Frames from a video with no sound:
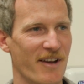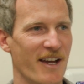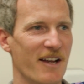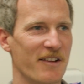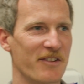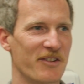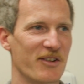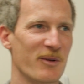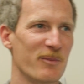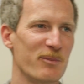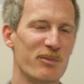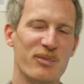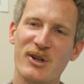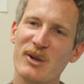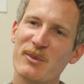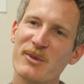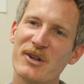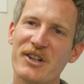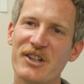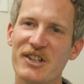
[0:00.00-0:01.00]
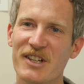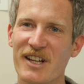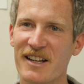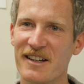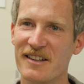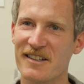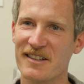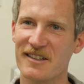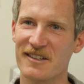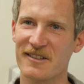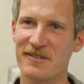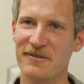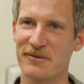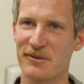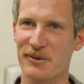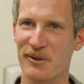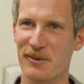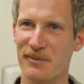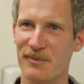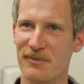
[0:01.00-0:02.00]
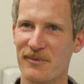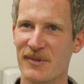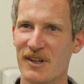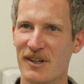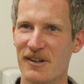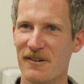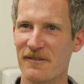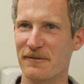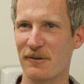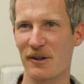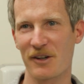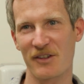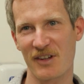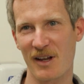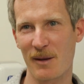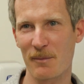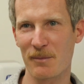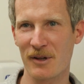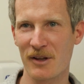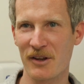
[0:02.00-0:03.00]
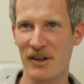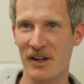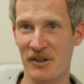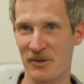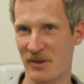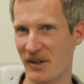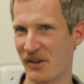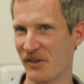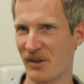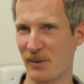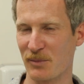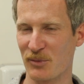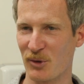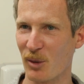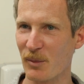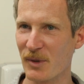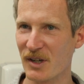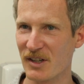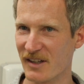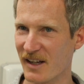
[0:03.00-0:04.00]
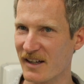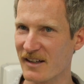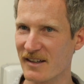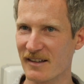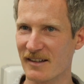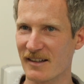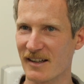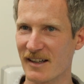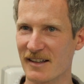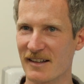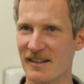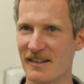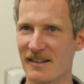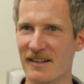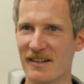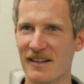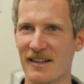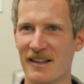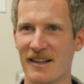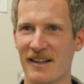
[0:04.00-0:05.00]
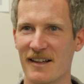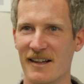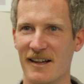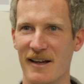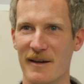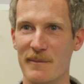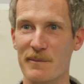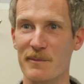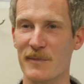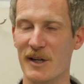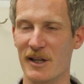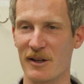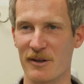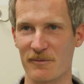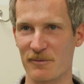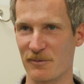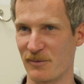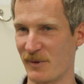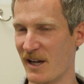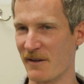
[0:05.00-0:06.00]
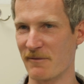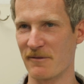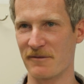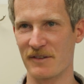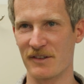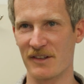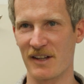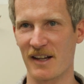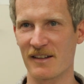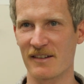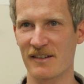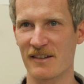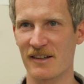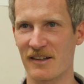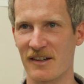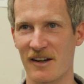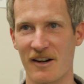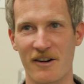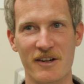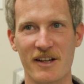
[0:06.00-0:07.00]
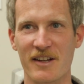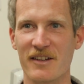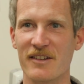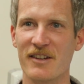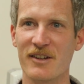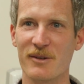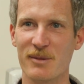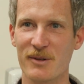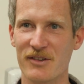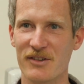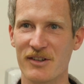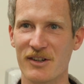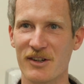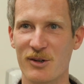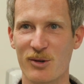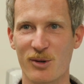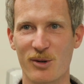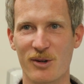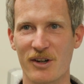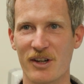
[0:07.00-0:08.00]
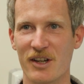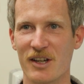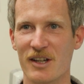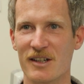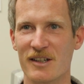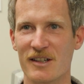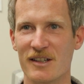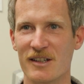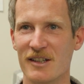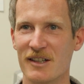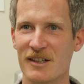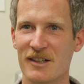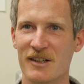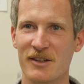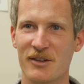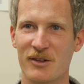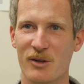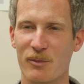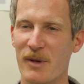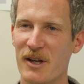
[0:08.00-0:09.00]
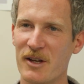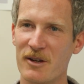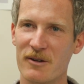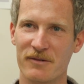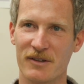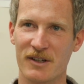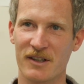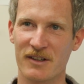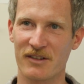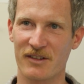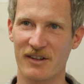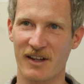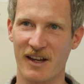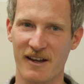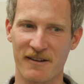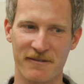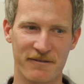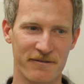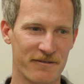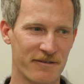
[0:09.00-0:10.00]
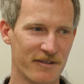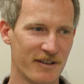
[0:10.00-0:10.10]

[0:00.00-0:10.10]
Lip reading: had some preliminary data from, for example, their transcriptomic data sets. We have a fantastic RNA sequencing core here, so many of us have